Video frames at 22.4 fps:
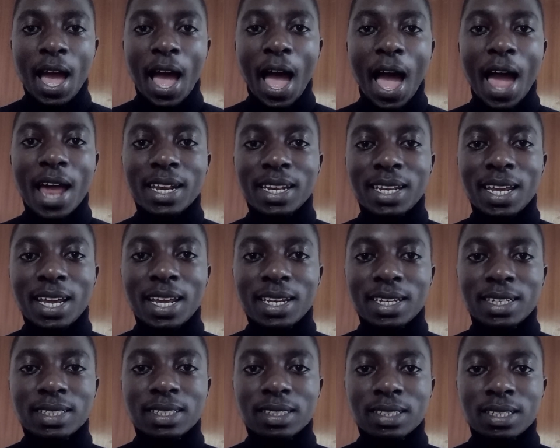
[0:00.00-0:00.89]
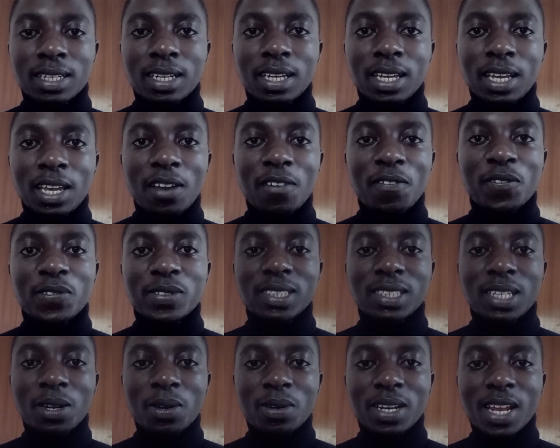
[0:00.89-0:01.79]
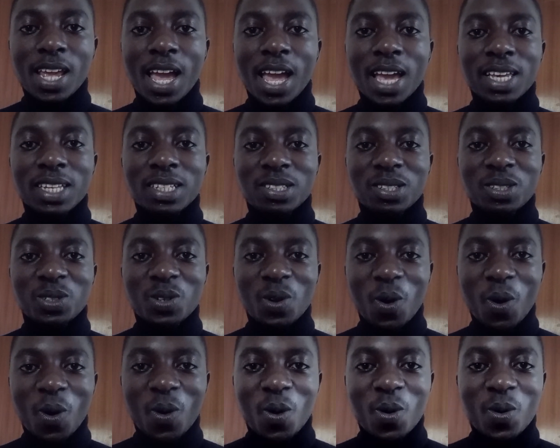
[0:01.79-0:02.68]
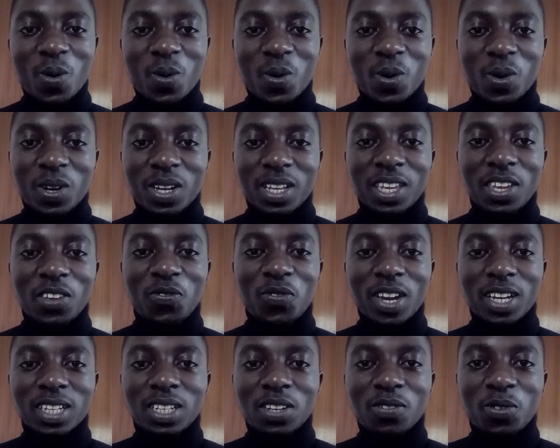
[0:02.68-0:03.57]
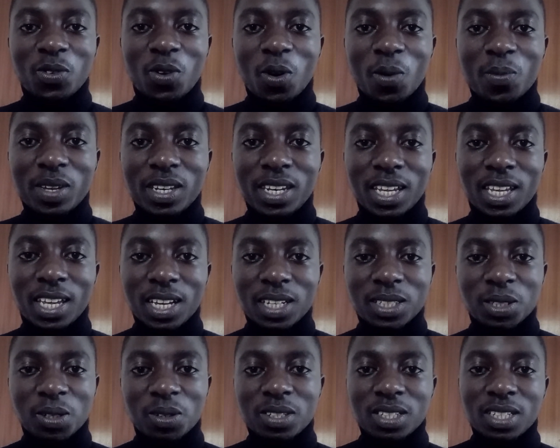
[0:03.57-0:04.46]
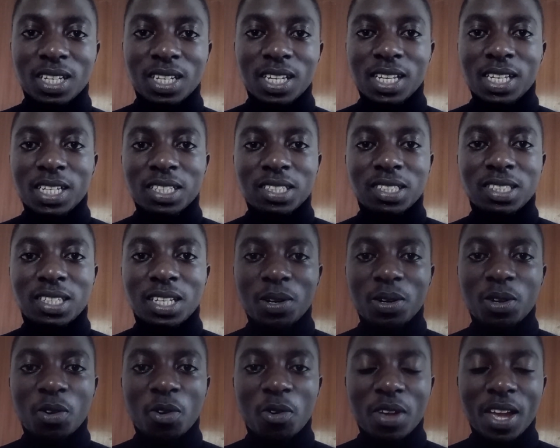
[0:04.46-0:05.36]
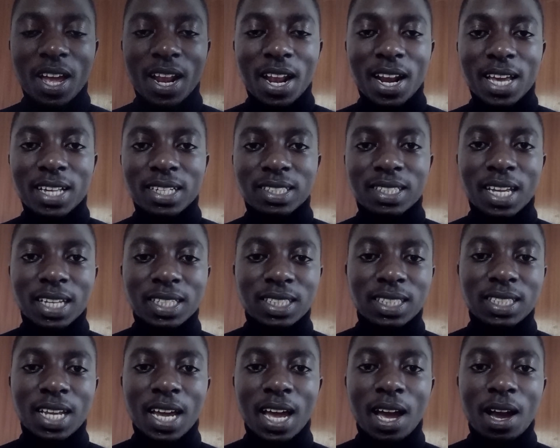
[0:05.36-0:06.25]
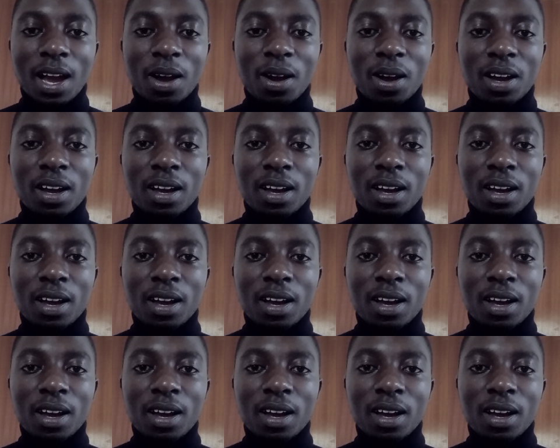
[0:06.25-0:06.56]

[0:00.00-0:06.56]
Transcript: And then if still there is no effective communication, still you realize that the